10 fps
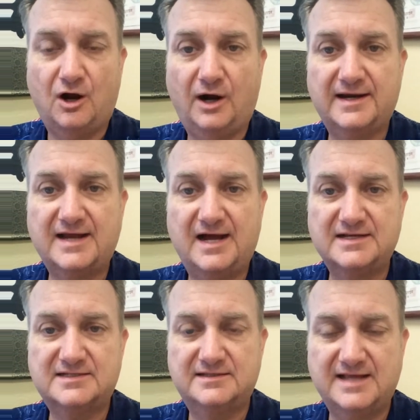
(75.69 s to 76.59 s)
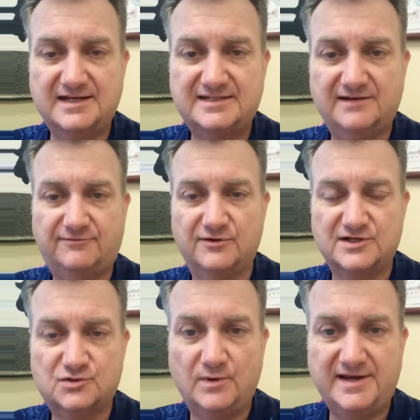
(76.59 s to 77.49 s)
All right, guys, that's it for
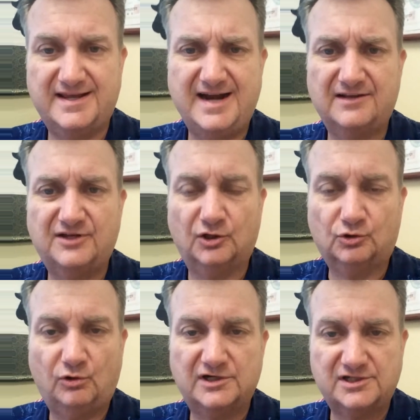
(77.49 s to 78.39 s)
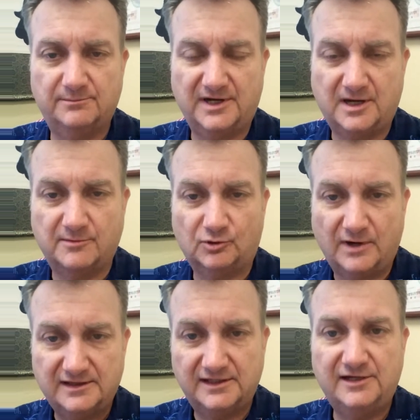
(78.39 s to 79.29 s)
this week. Get out there and crush it. Become a
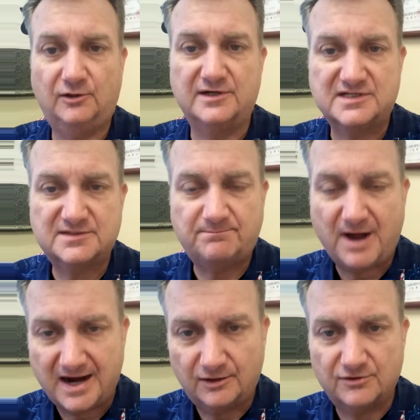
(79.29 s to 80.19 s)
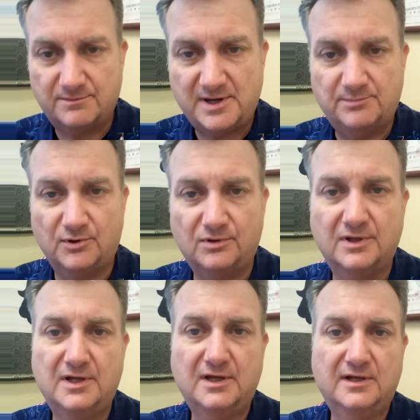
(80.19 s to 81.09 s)
great leader. Inspire the
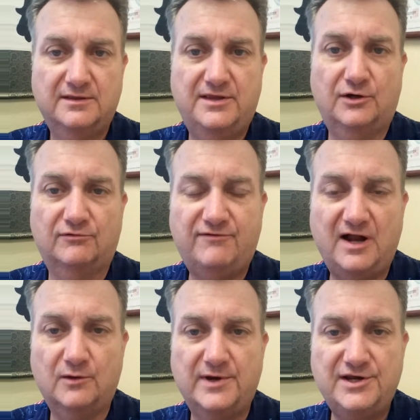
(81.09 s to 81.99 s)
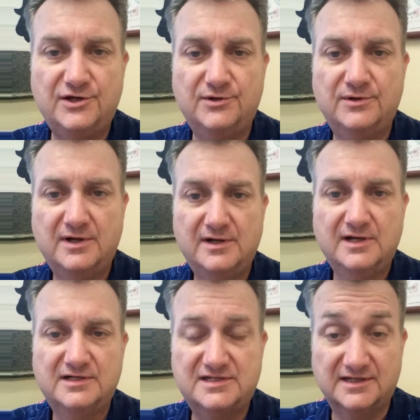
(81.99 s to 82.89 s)
people that are following you
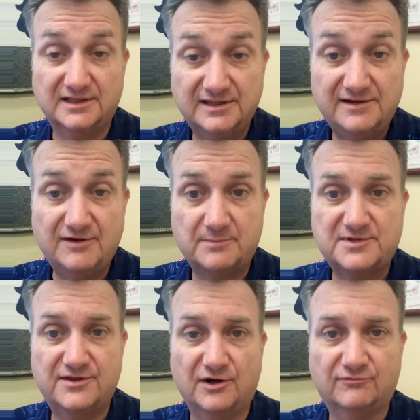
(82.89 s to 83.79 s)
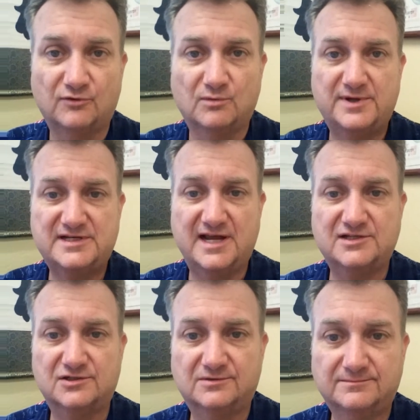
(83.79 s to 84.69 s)
to live up to their full
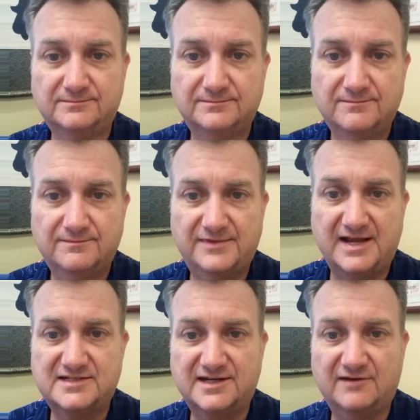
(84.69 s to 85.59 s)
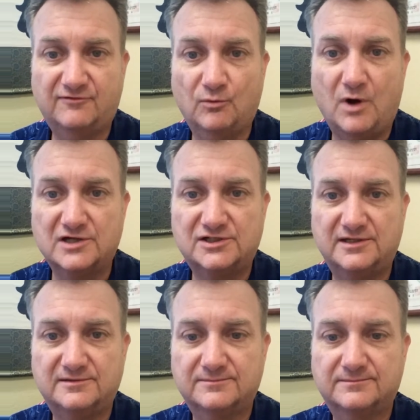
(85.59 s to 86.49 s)
potential. Thanks again for
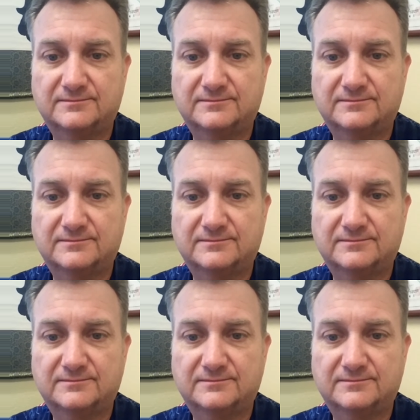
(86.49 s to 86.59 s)
watching.